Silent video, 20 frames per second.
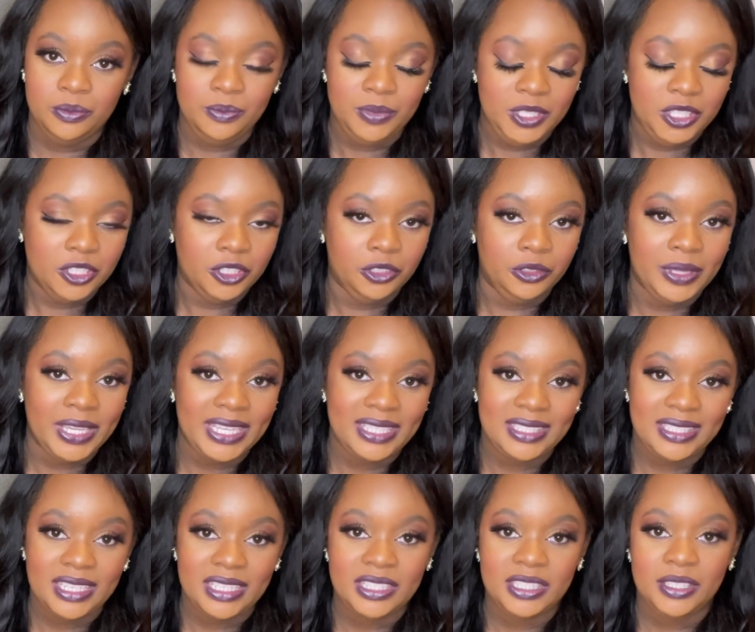you know,
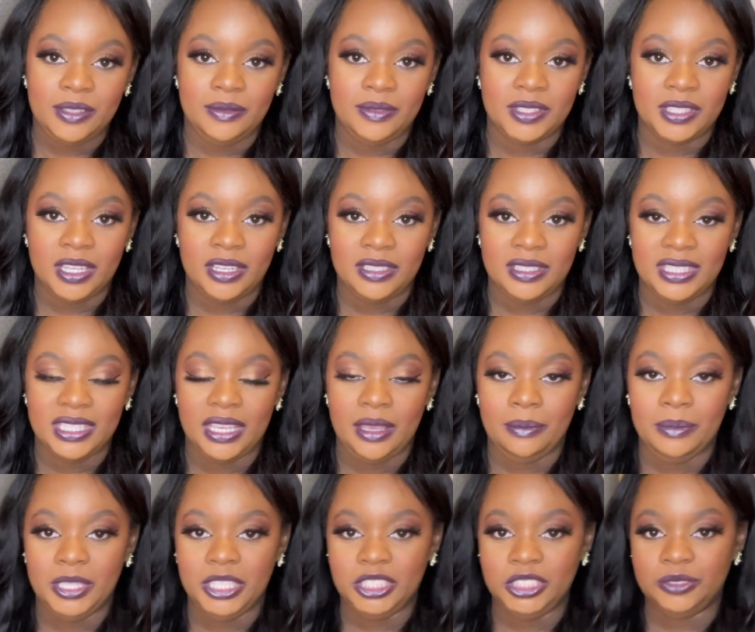excessive sun
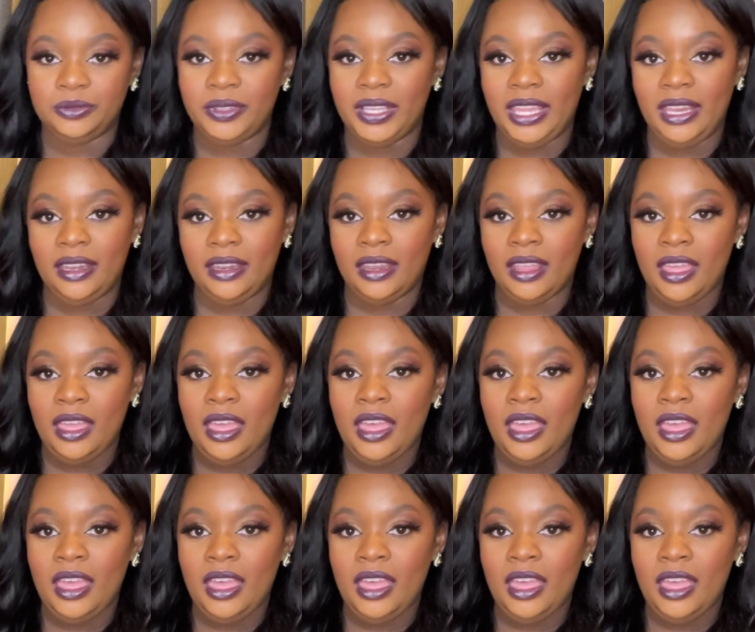damage, then